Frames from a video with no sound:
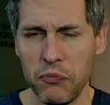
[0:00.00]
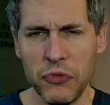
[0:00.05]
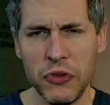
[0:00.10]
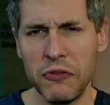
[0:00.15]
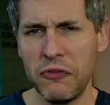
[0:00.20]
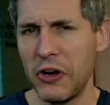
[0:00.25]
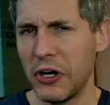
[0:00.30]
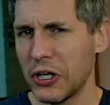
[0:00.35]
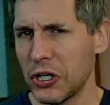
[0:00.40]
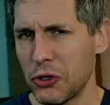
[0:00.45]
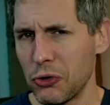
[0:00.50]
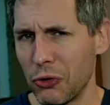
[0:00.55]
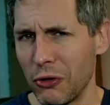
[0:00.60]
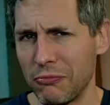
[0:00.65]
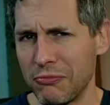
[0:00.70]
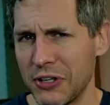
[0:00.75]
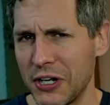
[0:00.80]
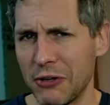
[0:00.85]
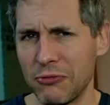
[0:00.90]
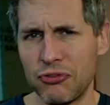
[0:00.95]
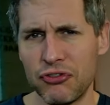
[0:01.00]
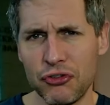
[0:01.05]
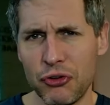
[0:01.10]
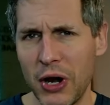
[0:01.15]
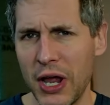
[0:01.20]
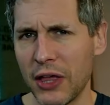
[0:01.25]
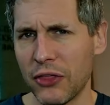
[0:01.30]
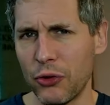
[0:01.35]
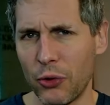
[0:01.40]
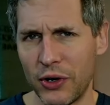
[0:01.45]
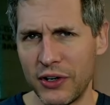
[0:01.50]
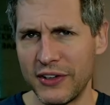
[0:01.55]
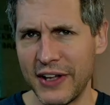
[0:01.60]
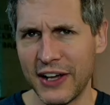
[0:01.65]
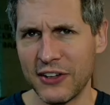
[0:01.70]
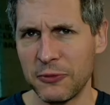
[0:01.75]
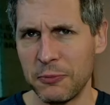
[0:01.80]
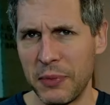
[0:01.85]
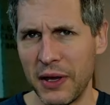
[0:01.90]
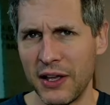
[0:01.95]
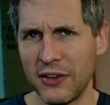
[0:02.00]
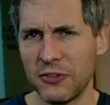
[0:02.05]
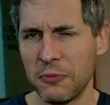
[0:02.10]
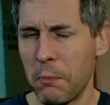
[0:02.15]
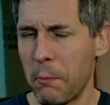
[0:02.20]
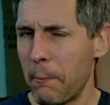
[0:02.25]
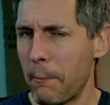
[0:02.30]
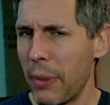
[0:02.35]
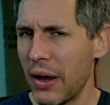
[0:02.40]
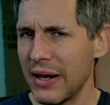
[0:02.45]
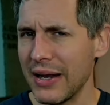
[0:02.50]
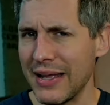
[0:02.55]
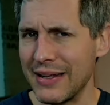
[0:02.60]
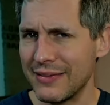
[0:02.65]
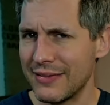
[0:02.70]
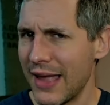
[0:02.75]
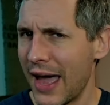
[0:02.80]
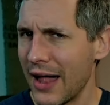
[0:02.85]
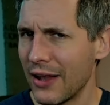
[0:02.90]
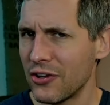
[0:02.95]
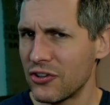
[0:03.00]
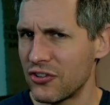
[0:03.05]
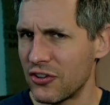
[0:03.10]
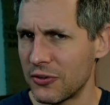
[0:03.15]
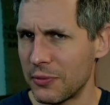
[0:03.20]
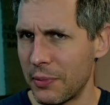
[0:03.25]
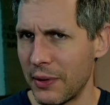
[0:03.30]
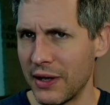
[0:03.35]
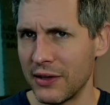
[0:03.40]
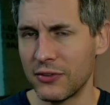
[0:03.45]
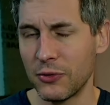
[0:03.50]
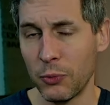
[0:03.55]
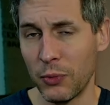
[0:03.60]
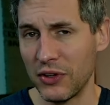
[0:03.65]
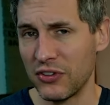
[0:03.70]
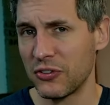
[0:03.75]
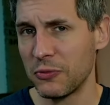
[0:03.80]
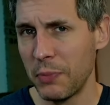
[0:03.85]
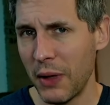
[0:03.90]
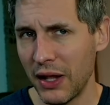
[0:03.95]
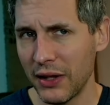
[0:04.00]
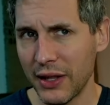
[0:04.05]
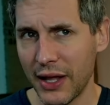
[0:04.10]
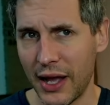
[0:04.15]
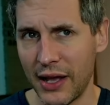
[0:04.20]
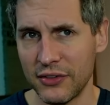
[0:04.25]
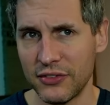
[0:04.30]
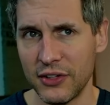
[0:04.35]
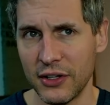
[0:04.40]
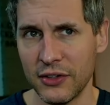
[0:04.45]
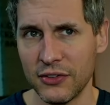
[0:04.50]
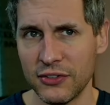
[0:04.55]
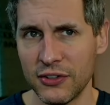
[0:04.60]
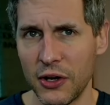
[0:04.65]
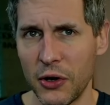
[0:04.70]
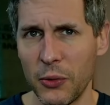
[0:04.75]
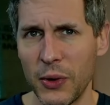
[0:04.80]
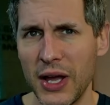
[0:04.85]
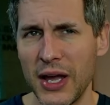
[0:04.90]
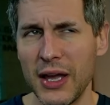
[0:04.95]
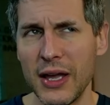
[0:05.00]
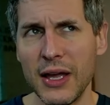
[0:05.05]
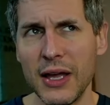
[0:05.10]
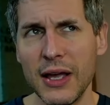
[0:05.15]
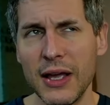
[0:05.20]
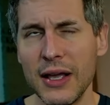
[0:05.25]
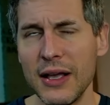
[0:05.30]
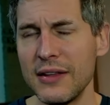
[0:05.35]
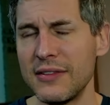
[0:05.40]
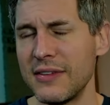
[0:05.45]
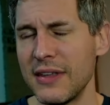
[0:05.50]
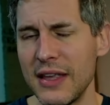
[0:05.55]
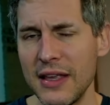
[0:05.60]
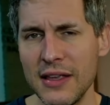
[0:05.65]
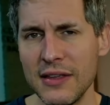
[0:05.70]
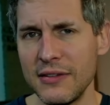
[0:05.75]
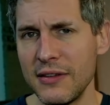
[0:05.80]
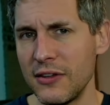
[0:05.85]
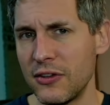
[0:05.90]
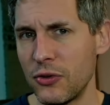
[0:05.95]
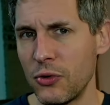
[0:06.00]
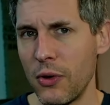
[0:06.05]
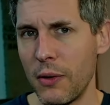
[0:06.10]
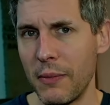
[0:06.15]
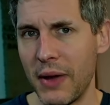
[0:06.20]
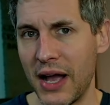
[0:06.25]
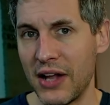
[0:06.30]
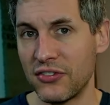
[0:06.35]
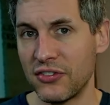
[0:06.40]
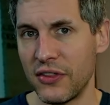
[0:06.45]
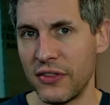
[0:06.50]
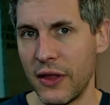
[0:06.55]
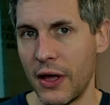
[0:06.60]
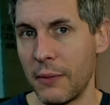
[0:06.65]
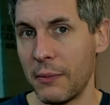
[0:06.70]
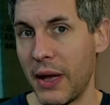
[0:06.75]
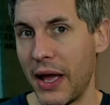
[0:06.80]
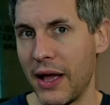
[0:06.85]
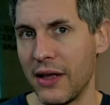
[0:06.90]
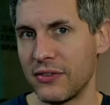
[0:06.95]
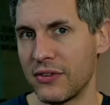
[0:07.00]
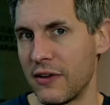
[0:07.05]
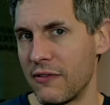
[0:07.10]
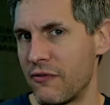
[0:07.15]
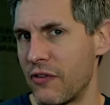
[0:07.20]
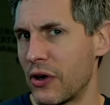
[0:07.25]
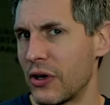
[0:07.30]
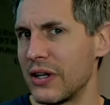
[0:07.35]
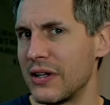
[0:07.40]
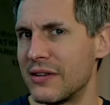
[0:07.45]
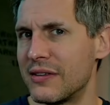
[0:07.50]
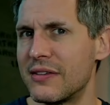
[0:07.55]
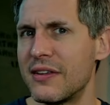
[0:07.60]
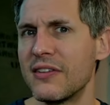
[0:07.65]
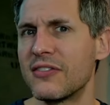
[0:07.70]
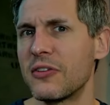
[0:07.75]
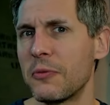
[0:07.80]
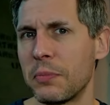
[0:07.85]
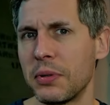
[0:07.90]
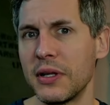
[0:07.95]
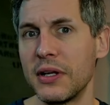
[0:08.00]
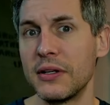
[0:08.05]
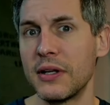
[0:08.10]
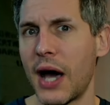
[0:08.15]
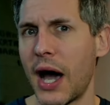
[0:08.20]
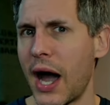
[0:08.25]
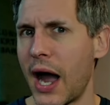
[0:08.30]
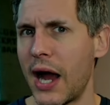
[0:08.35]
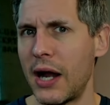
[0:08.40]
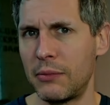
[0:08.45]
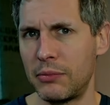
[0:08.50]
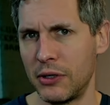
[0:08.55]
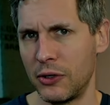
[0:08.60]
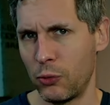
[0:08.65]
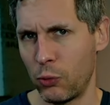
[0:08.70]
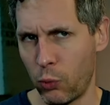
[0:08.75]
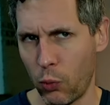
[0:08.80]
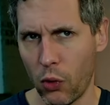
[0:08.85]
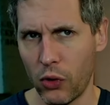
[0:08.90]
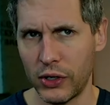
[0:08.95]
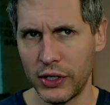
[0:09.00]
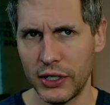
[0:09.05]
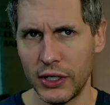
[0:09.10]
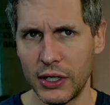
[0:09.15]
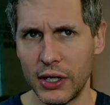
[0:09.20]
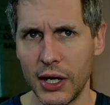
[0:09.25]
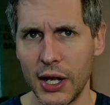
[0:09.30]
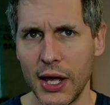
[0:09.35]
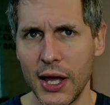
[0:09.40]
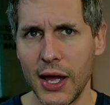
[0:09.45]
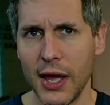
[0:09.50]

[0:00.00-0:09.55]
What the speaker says: They're very cool, strength or dex-based, but intelligence-based with spellcasting, so it's easy to imagine them as a very disciplined hybrid warrior.